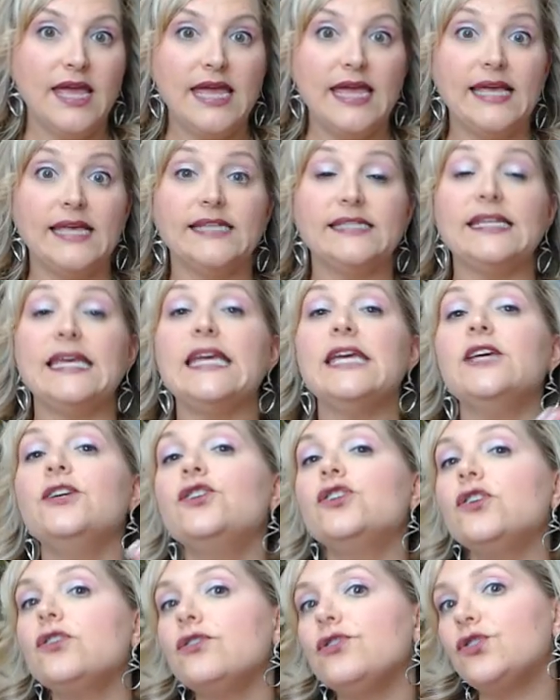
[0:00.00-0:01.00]
is
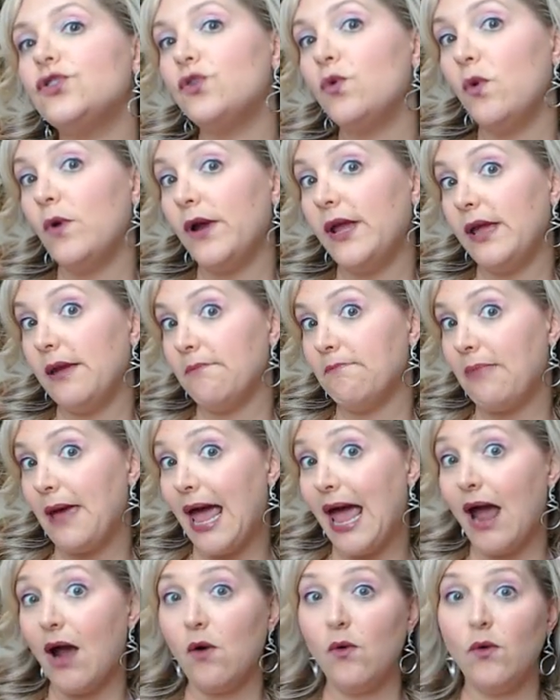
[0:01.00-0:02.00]
your story
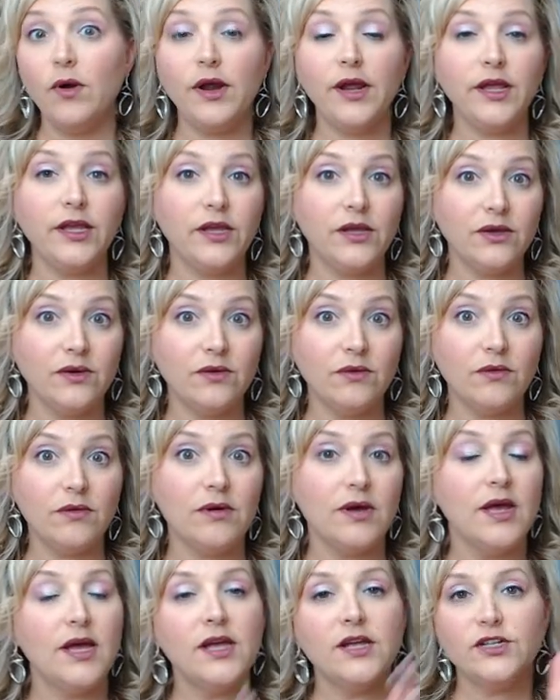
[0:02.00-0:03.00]
empowering you
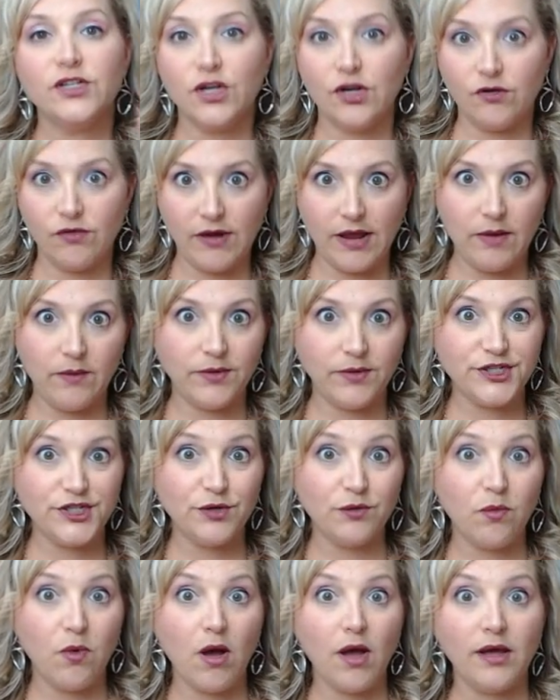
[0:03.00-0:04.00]
to create what
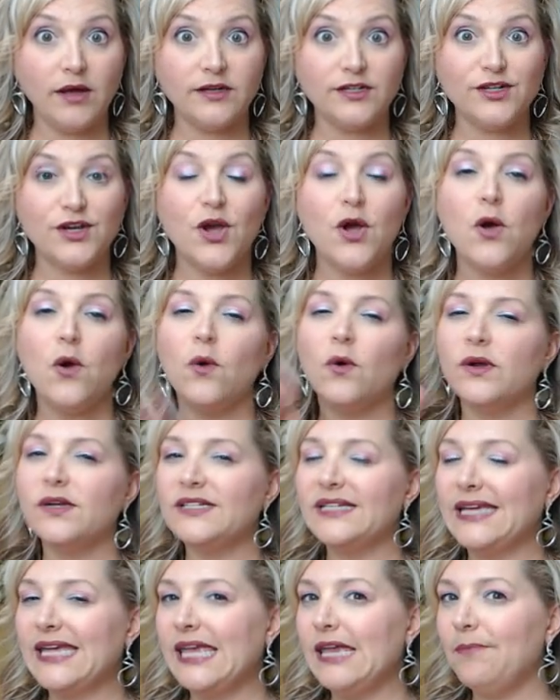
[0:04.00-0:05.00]
you want, or is
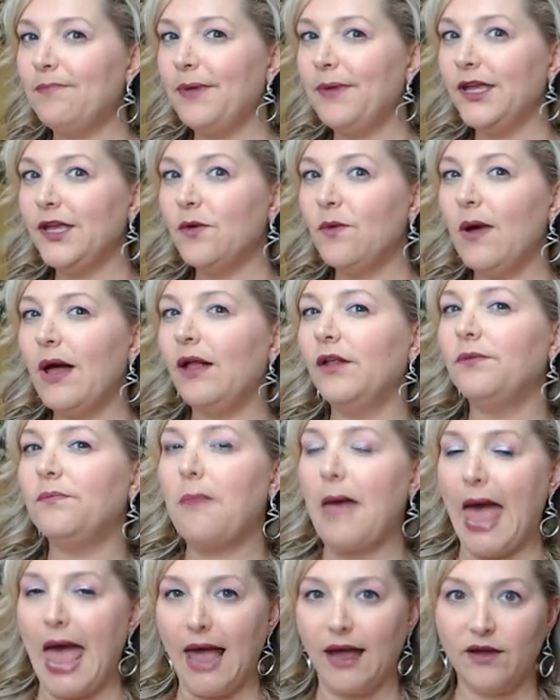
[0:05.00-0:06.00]
it keeping you held
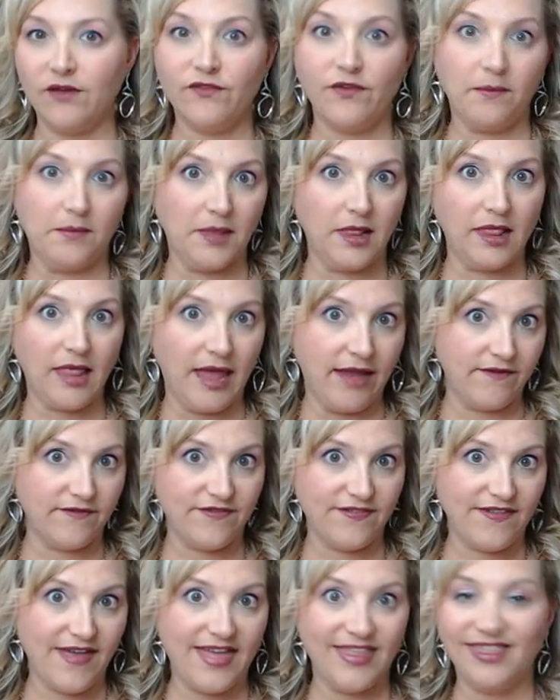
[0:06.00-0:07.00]
back from the
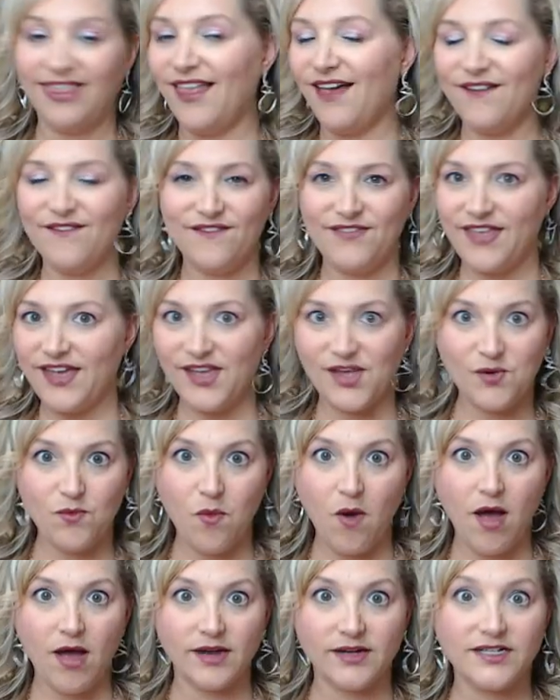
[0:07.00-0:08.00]
life and love that you
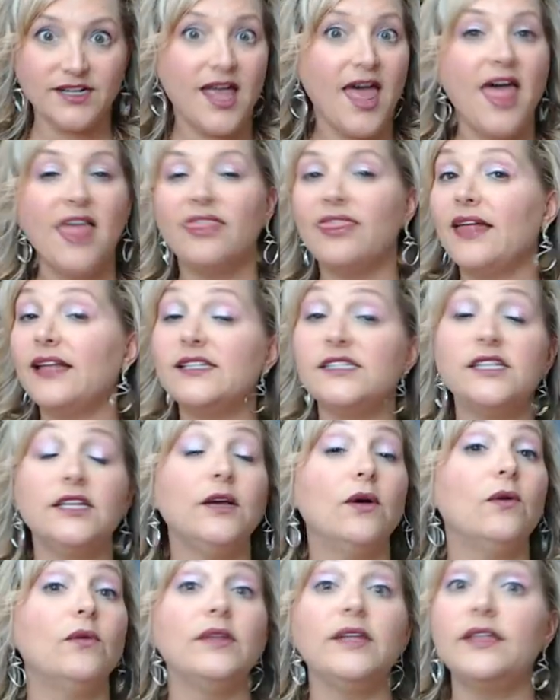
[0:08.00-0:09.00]
want? That's the
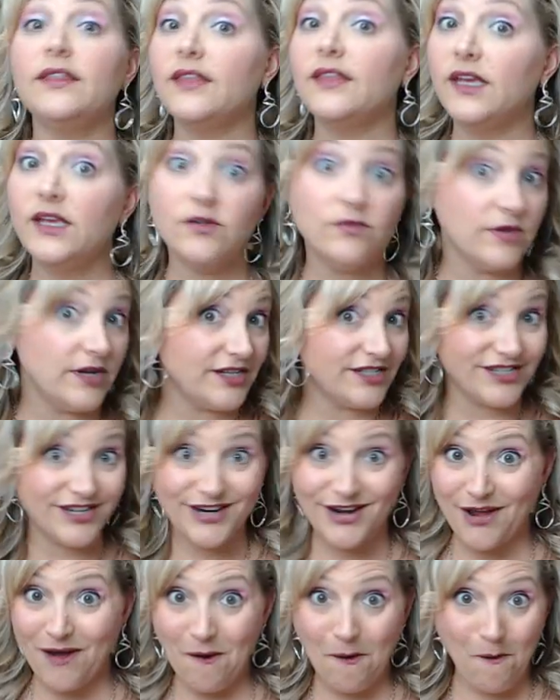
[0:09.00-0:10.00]
only thing you need to
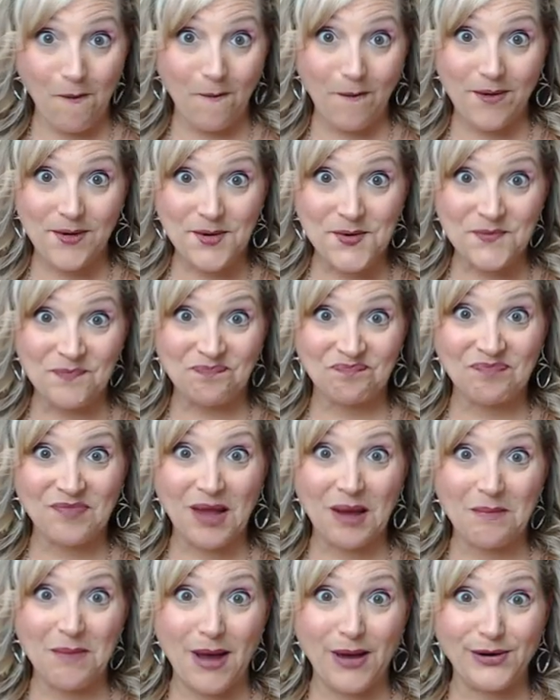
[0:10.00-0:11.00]
know
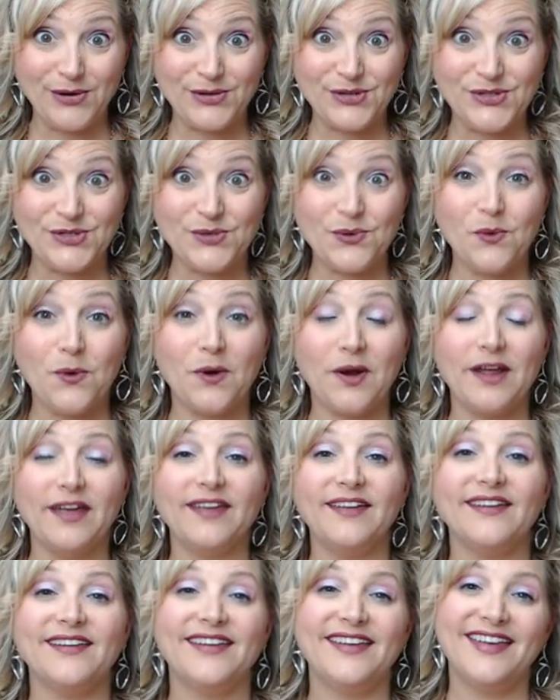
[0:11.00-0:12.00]
about your
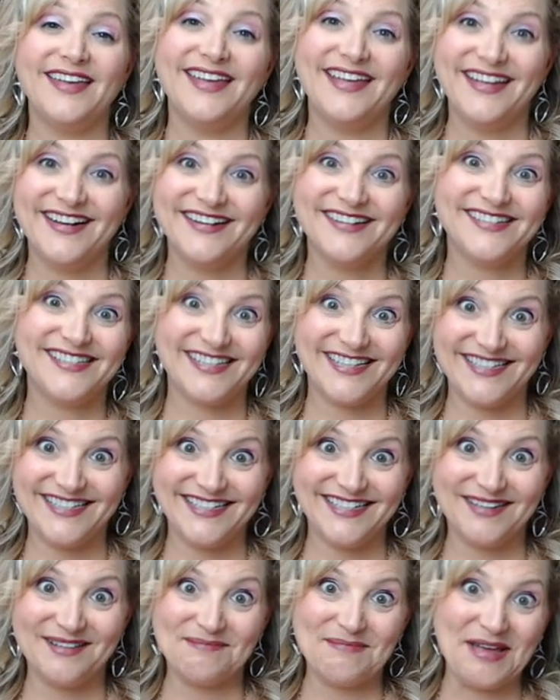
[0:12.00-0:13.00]
story. Here's the
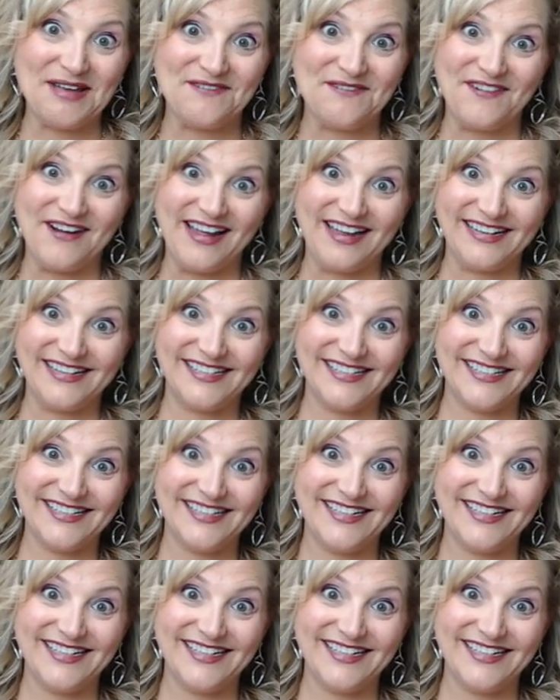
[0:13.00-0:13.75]
deal, my friend.